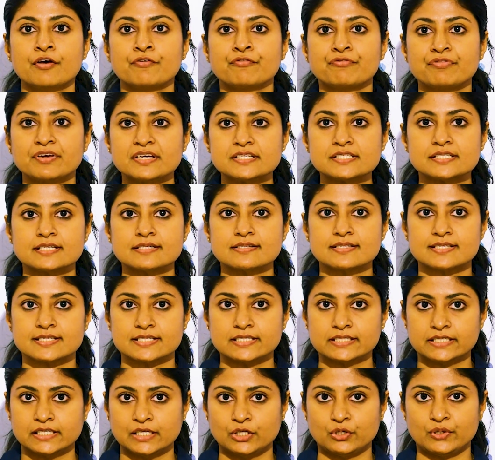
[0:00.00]
fetal
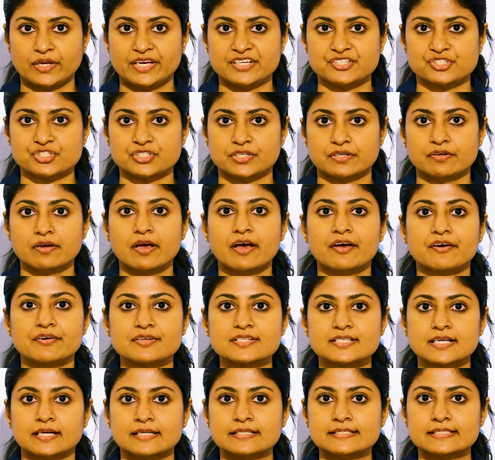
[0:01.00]
circulation,
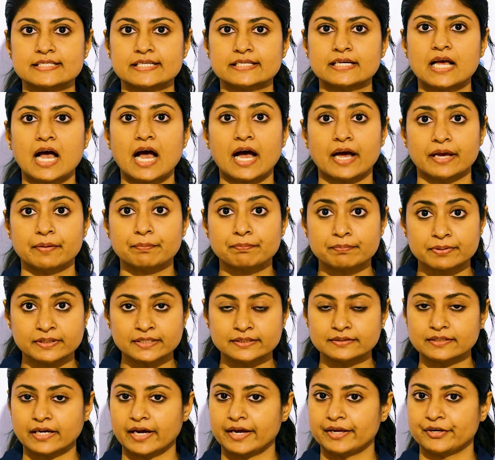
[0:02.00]
resulting
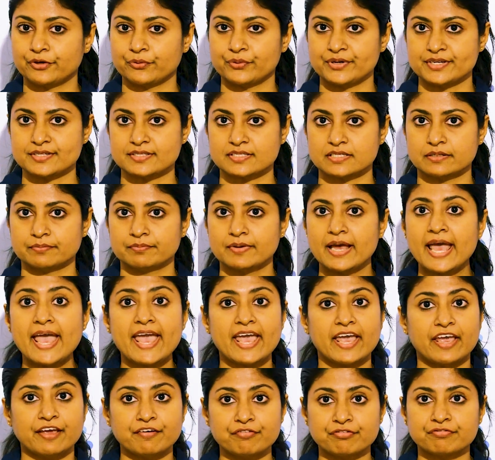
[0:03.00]
hyperthyroidism
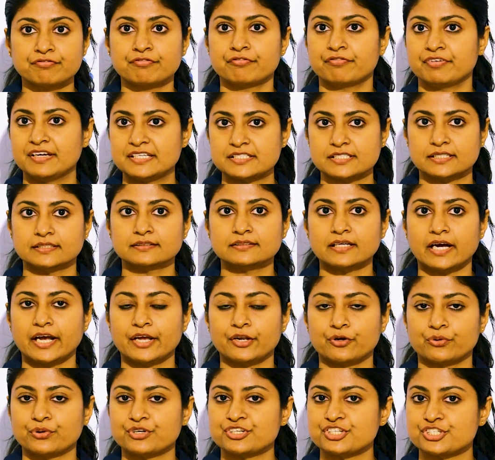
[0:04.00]
if fetal
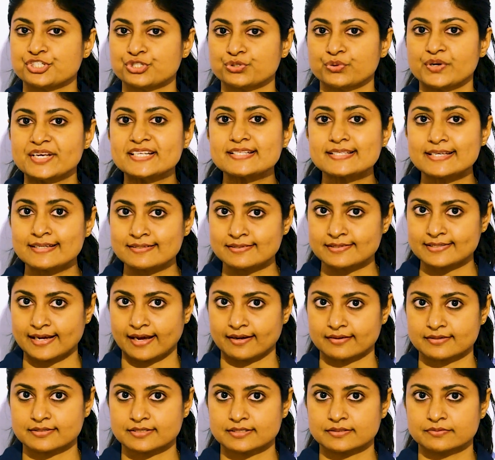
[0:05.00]
thyroid tissue is
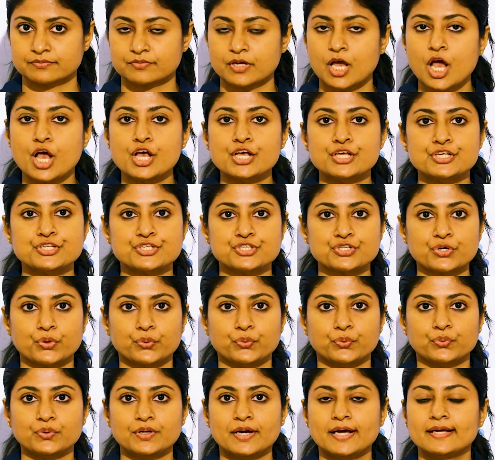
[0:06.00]
intact.
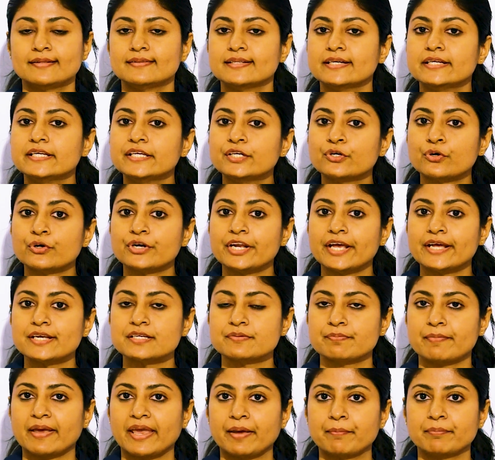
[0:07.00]
So, the neonate
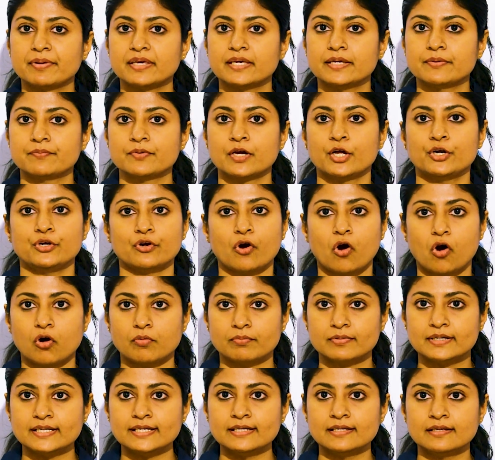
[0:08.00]
may be
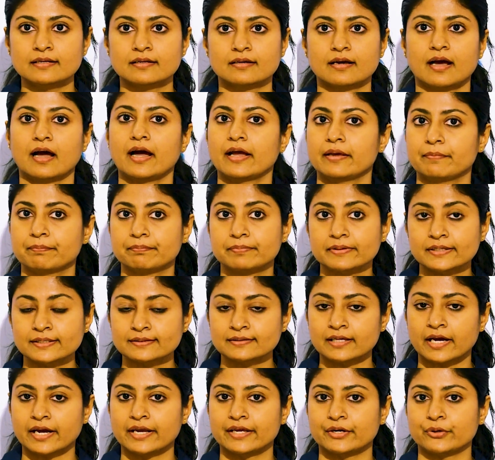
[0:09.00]
normal,
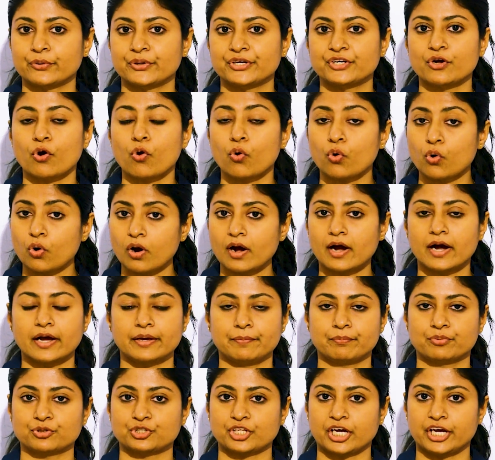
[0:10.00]
hyperthyroid or
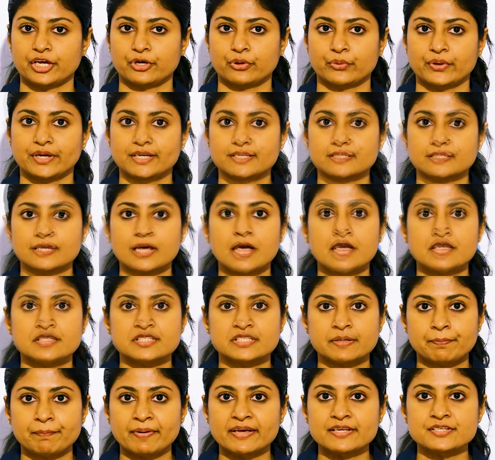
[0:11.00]
hypothyroid
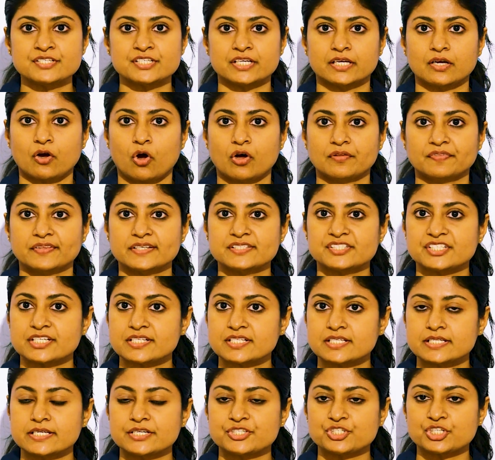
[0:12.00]
depending on the
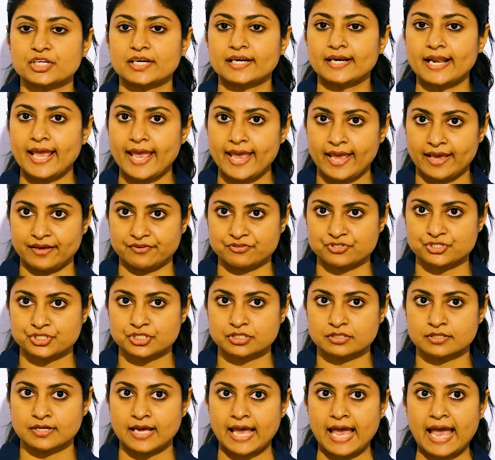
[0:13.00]
gestational age
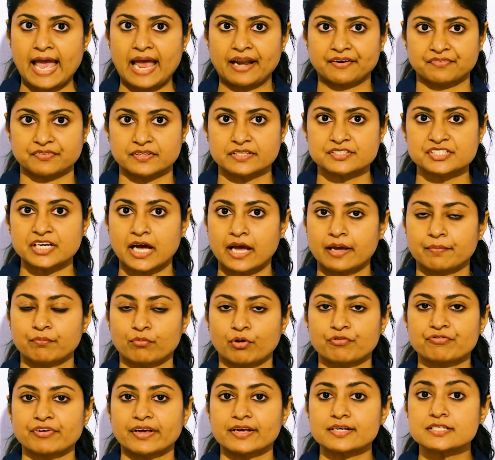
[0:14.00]
at the time
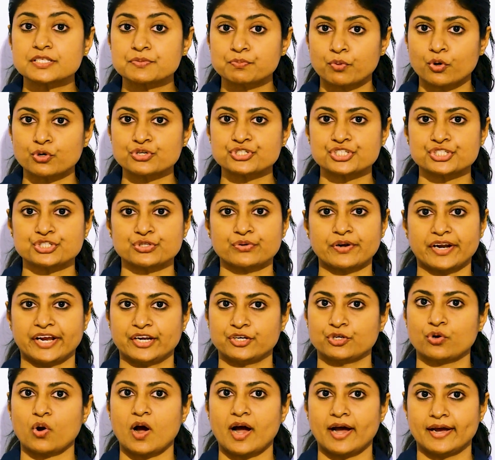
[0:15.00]
of exposure to
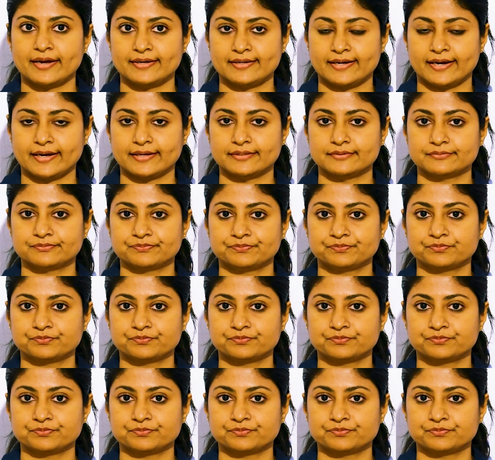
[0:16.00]
radioiodine.